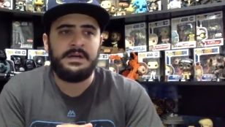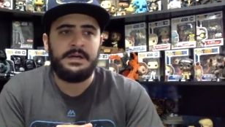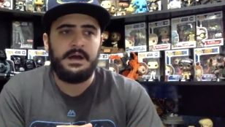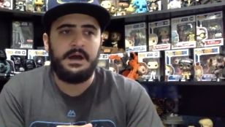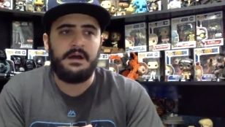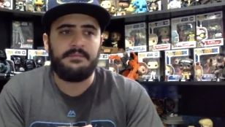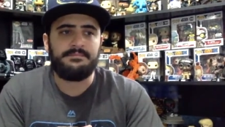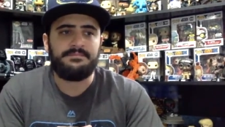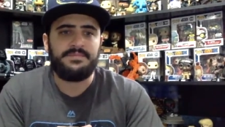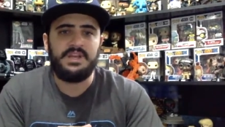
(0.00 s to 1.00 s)

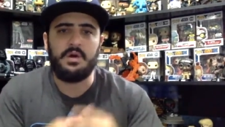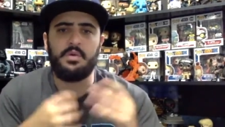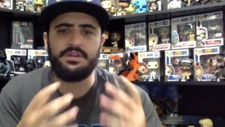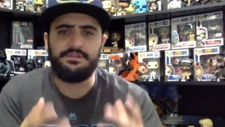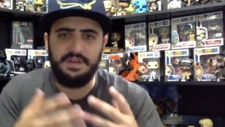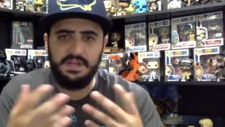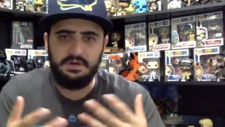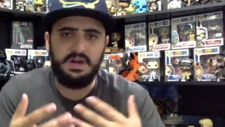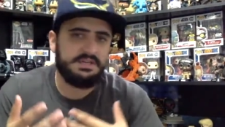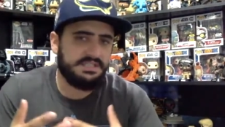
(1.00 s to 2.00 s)
um, you know where the video
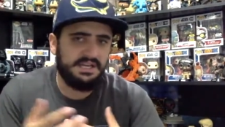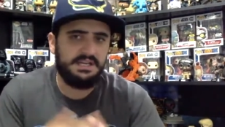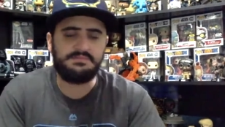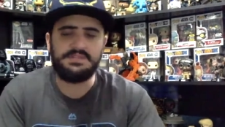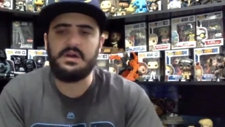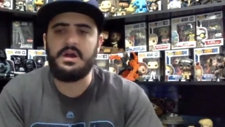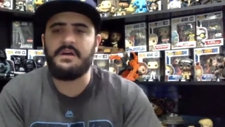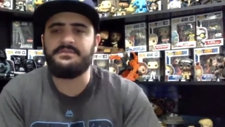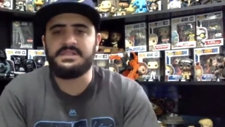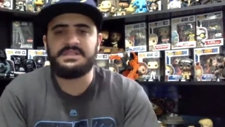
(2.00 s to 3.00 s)
content comes out,
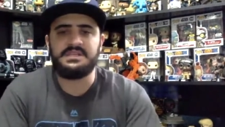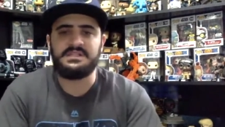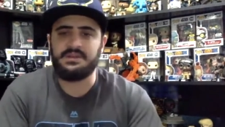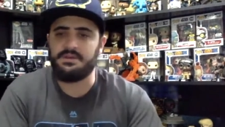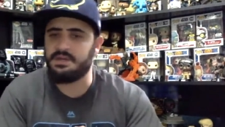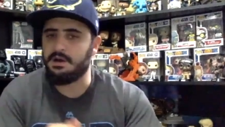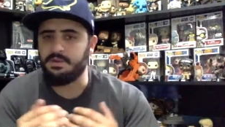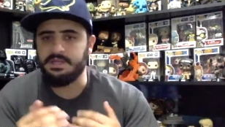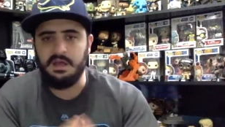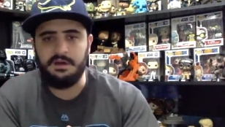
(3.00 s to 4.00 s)
obviously. So you know
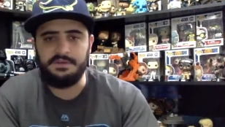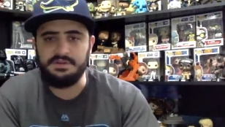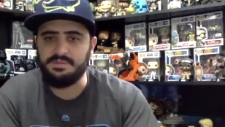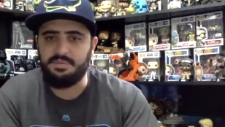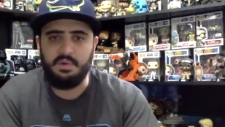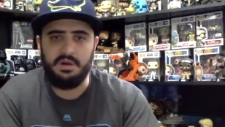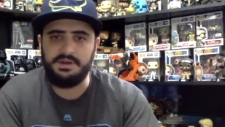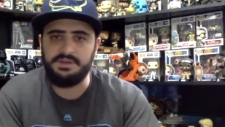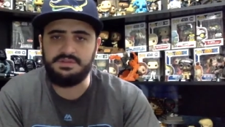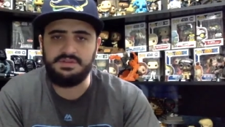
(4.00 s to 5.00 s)
we'd love your support
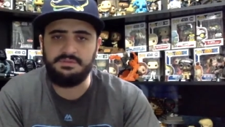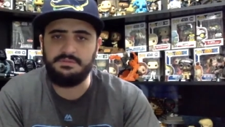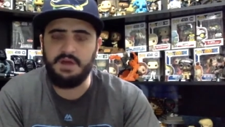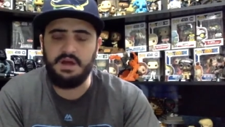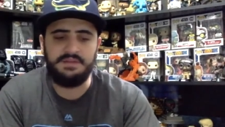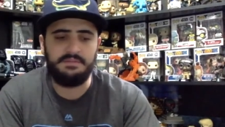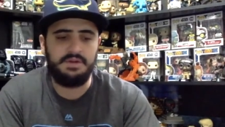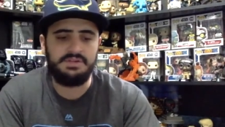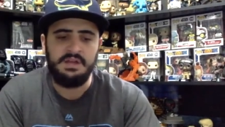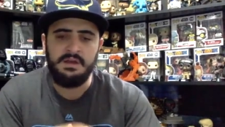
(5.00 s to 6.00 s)
on YouTube uh, the
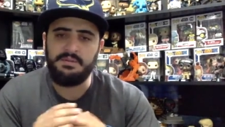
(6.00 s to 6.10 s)
most.